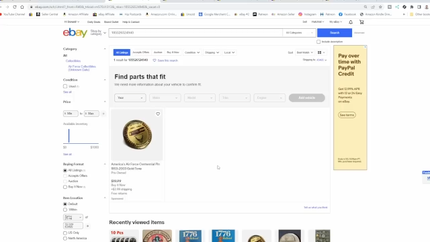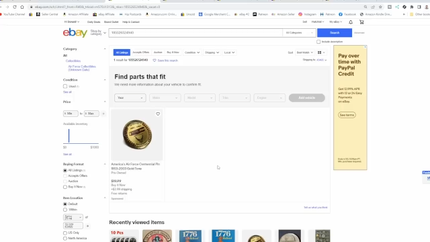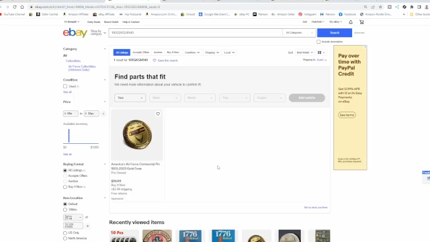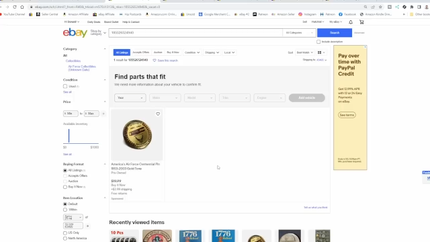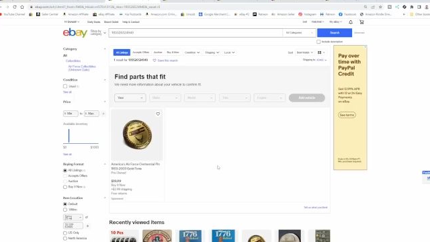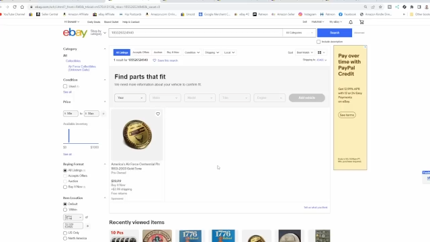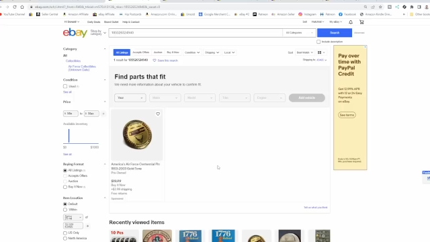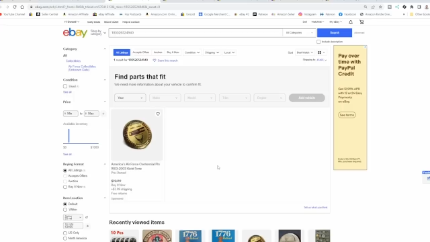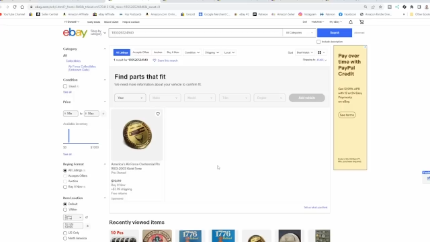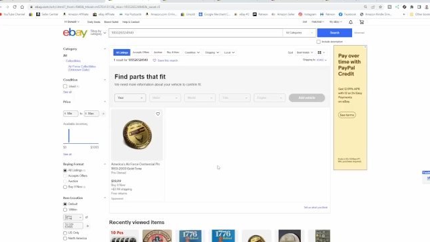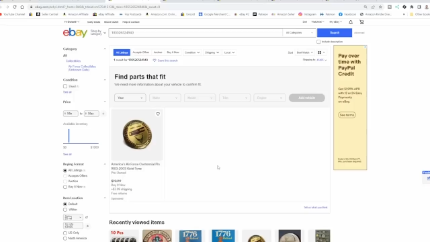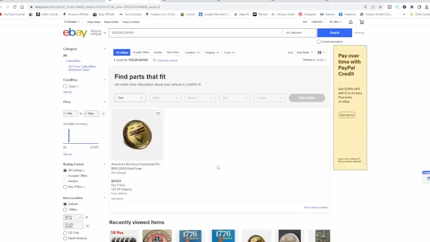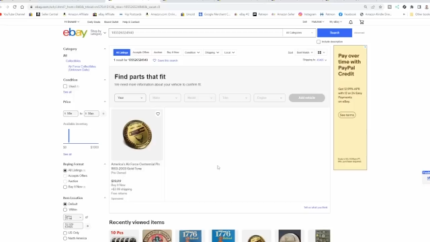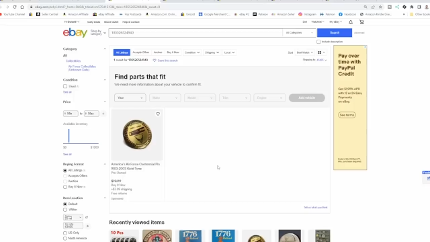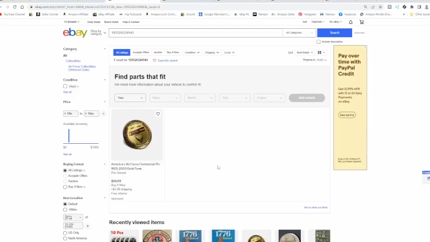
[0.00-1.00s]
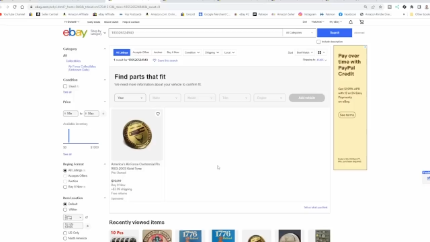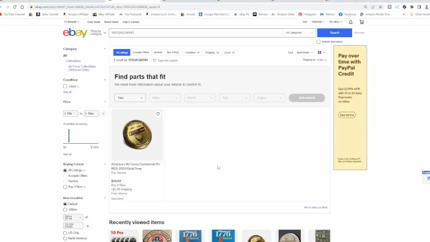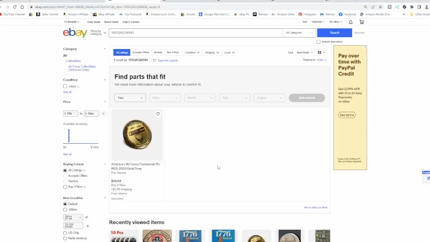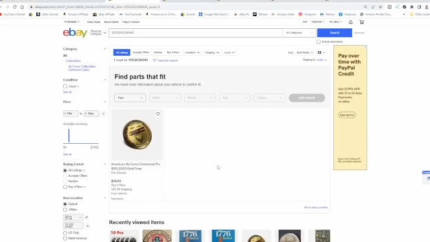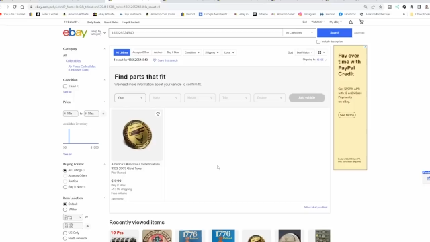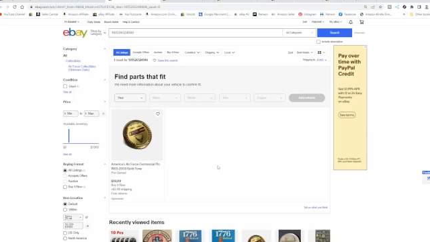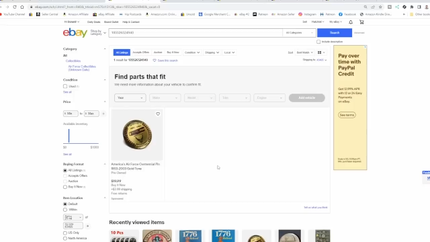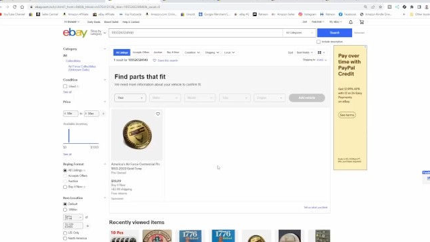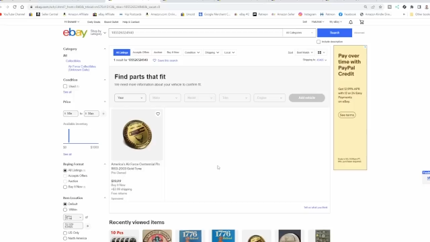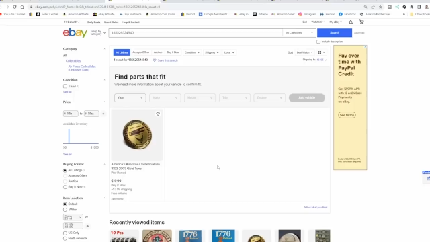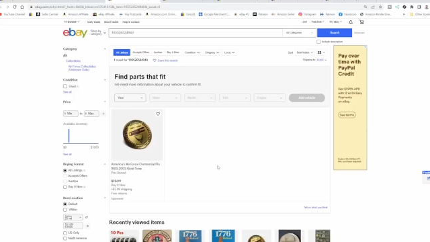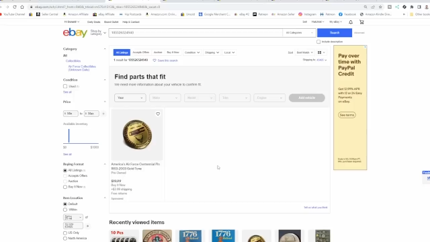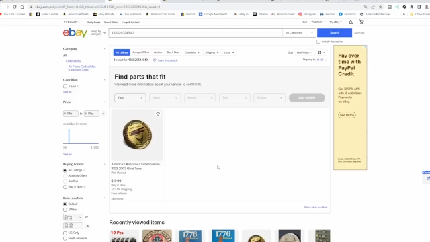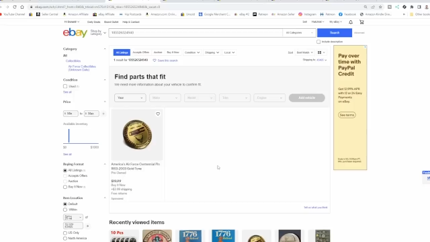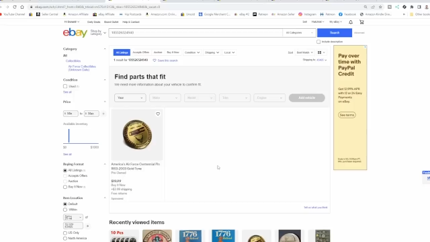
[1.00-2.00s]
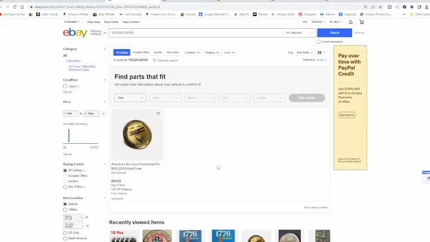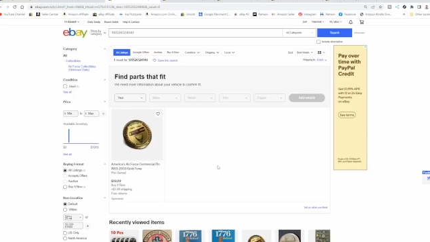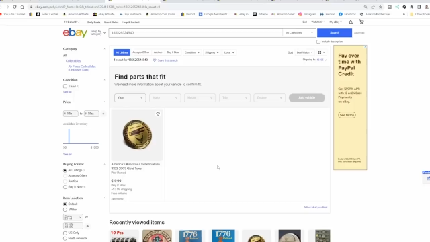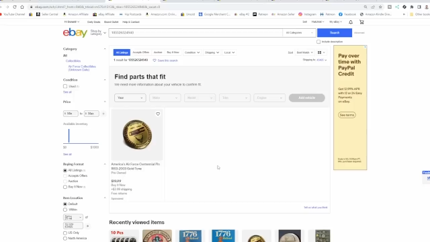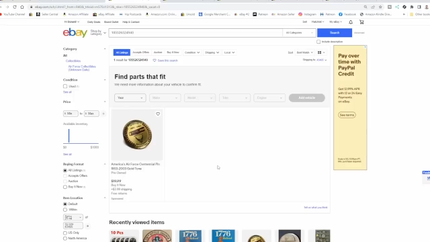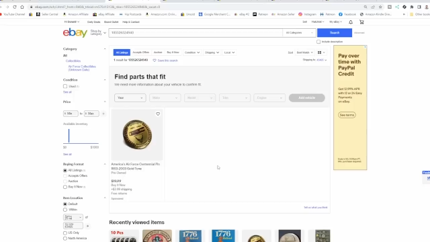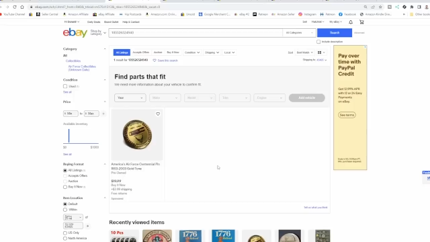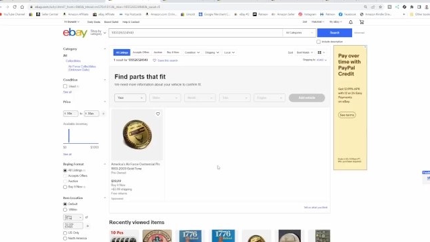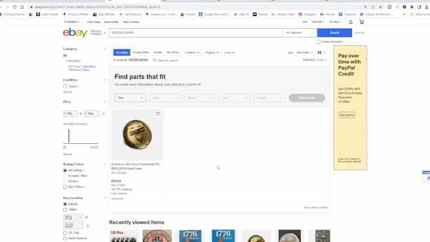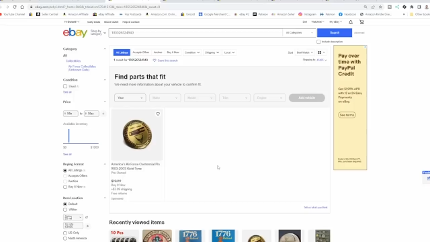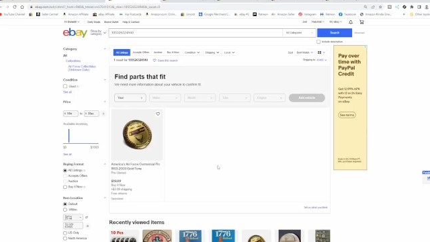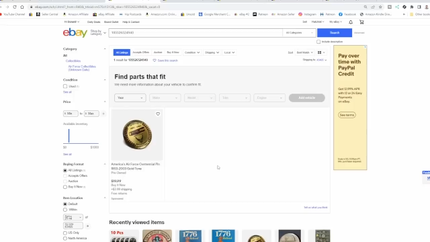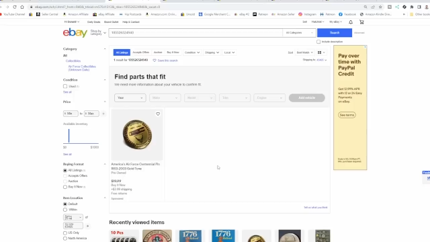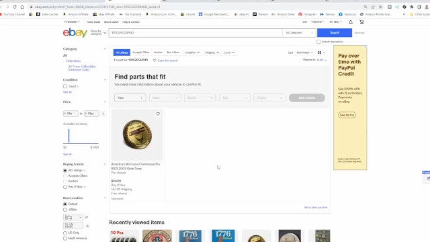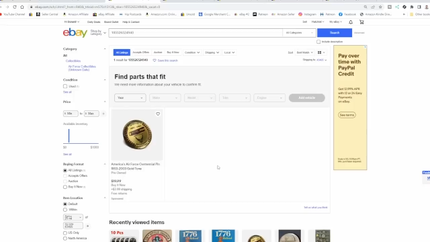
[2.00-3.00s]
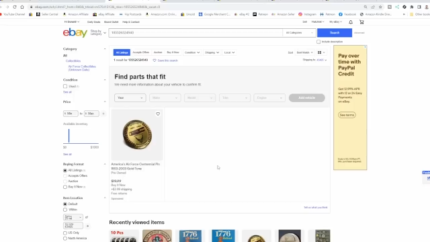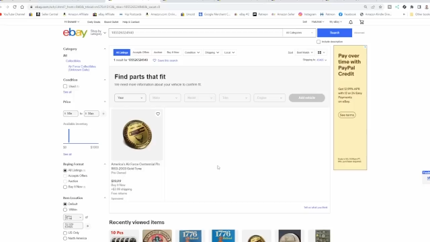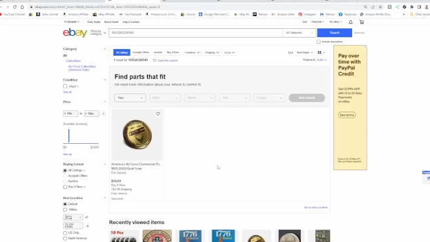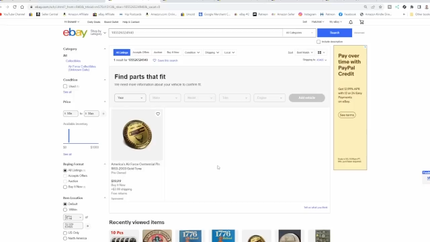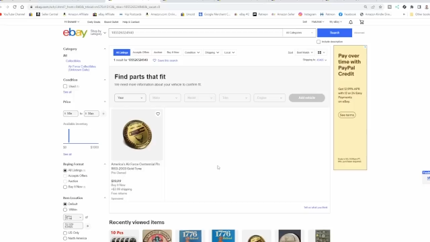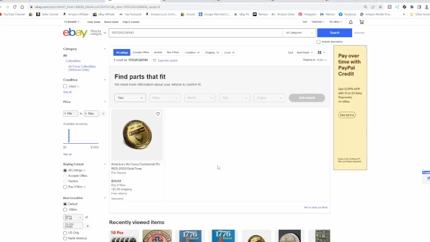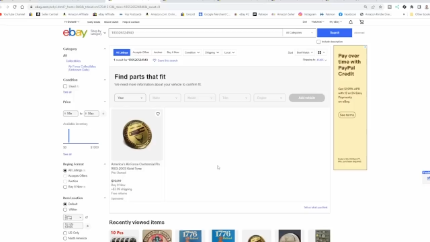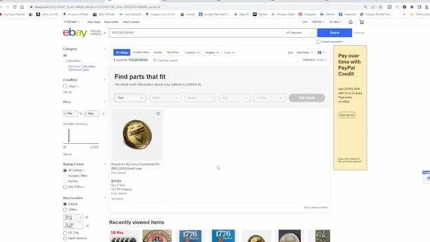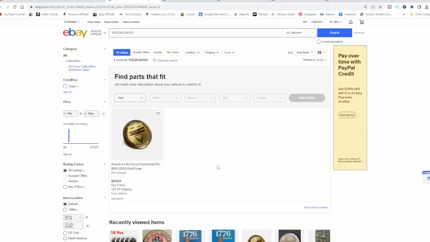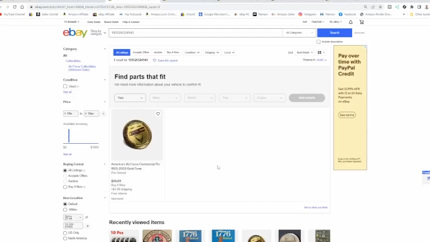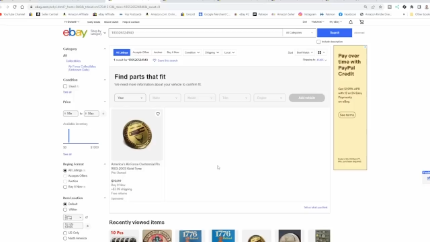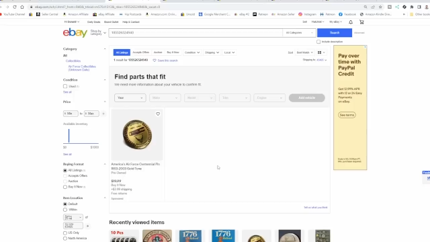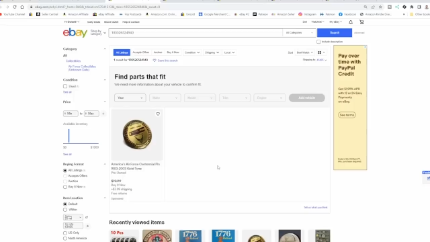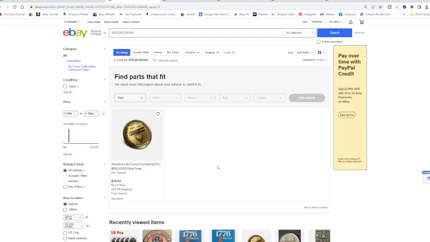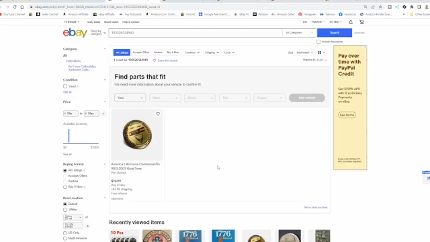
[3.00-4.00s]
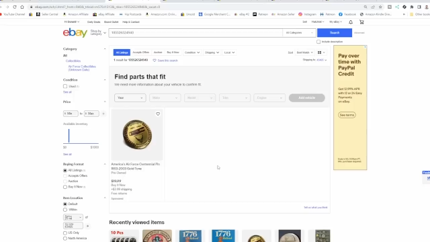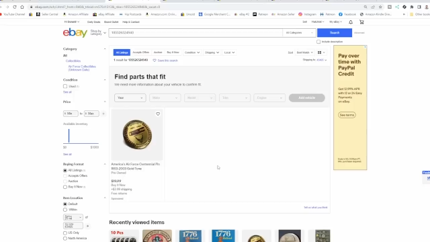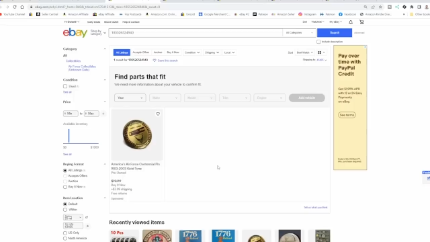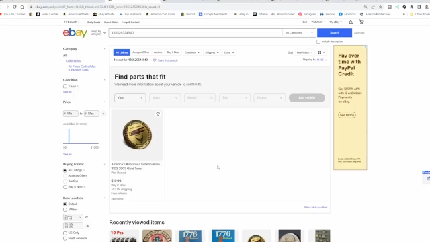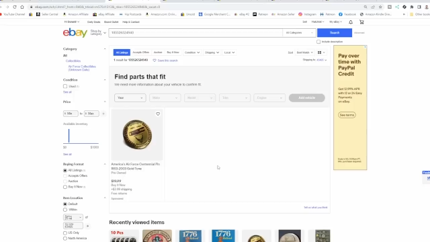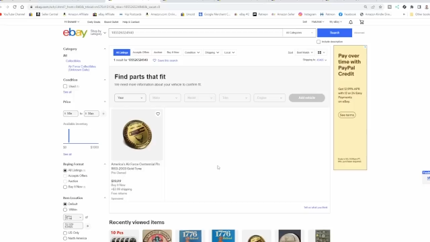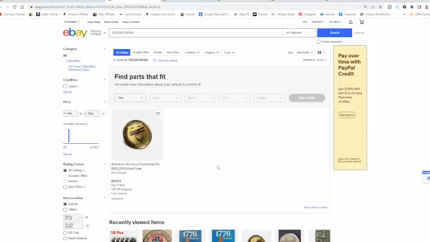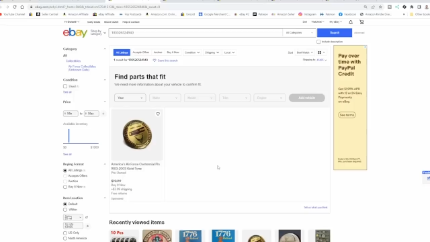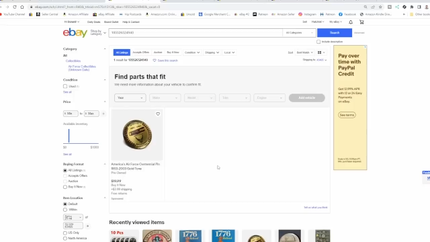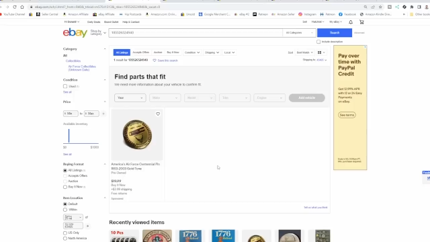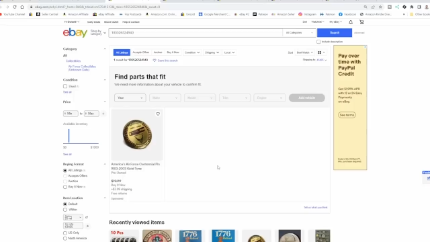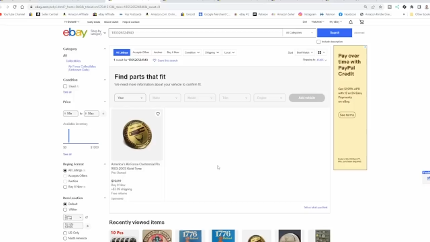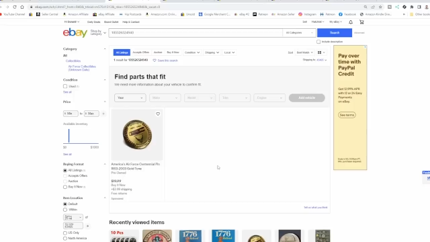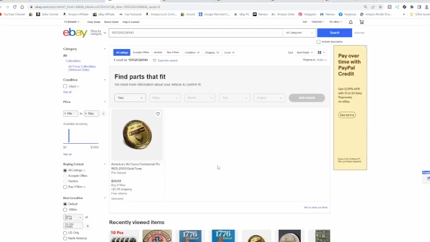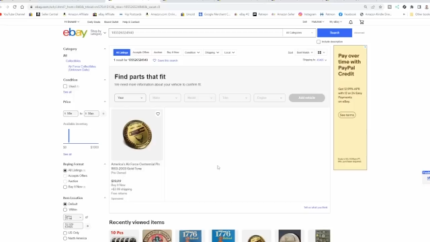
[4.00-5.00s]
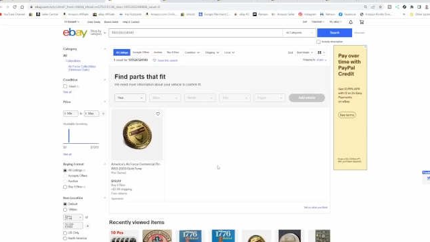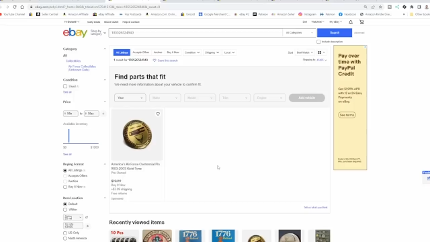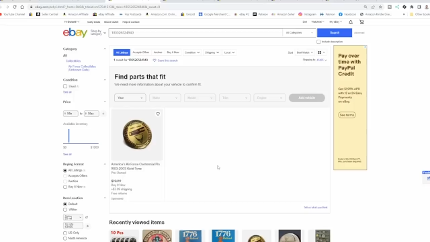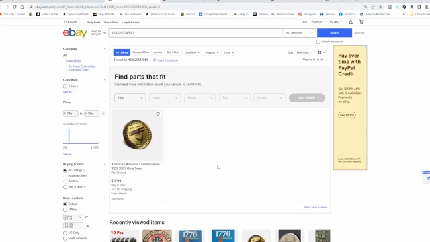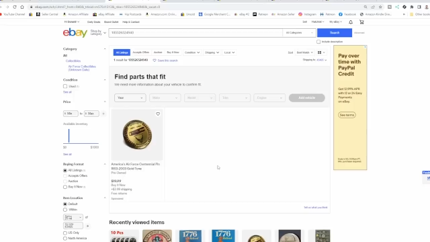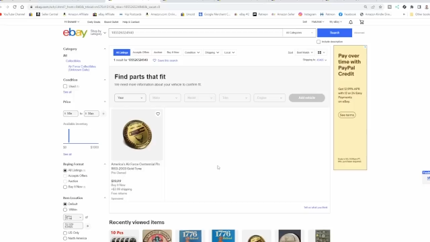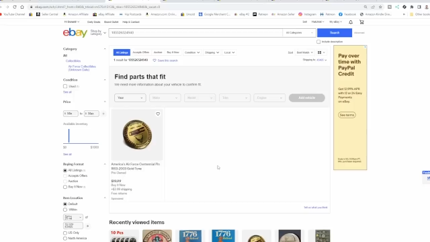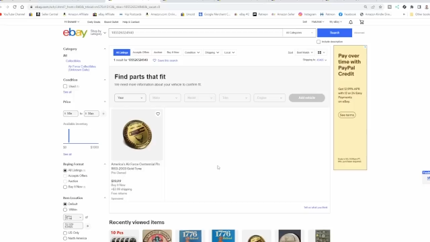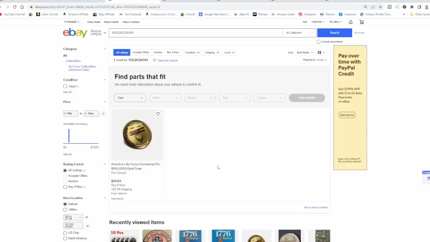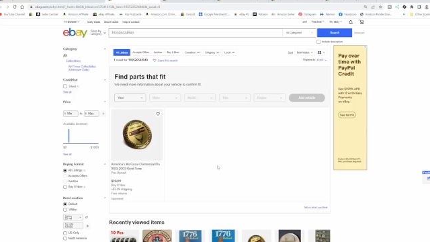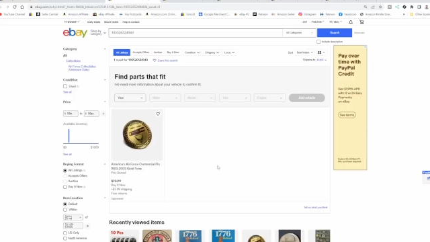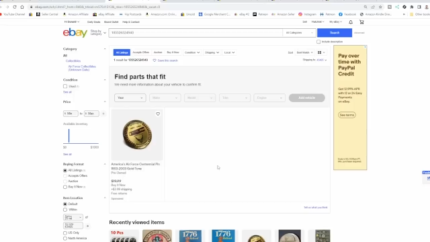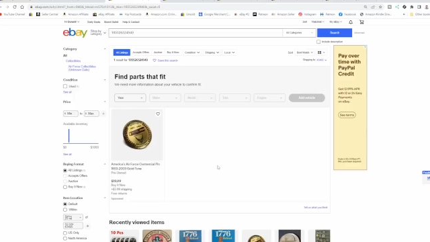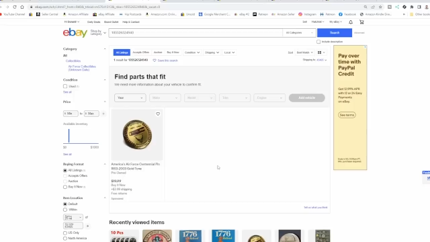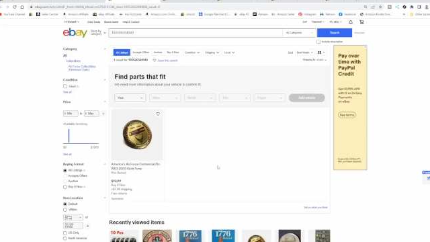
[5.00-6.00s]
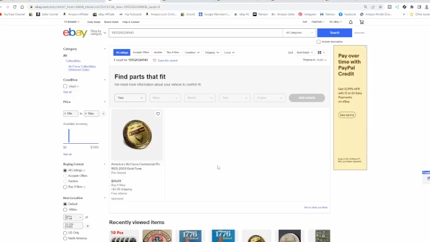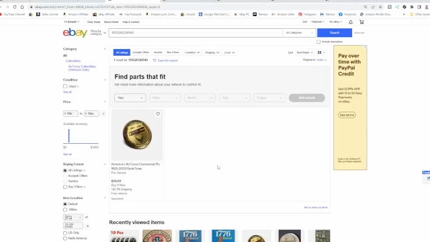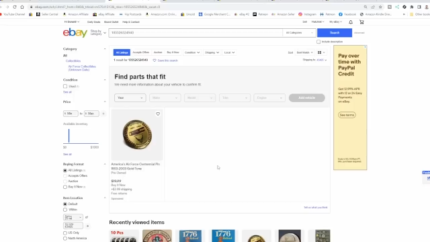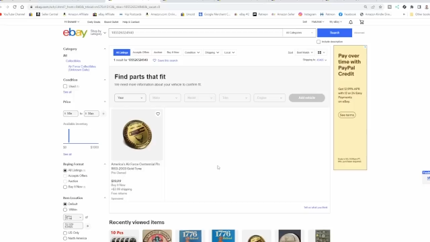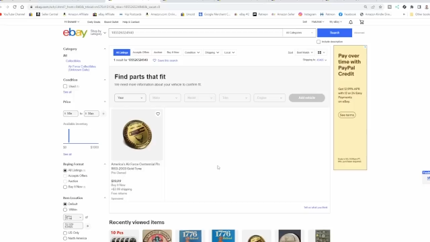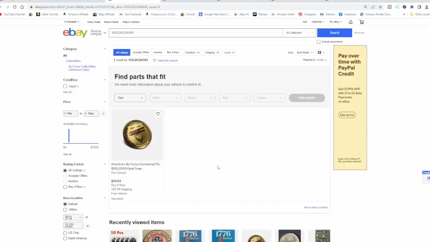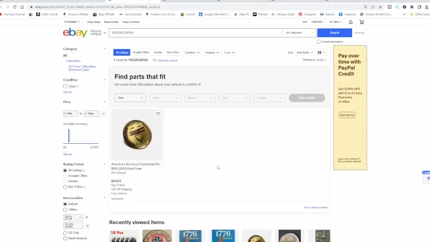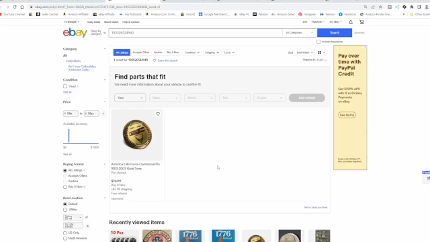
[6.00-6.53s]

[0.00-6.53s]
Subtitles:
No face is visible, so there are no lips to read.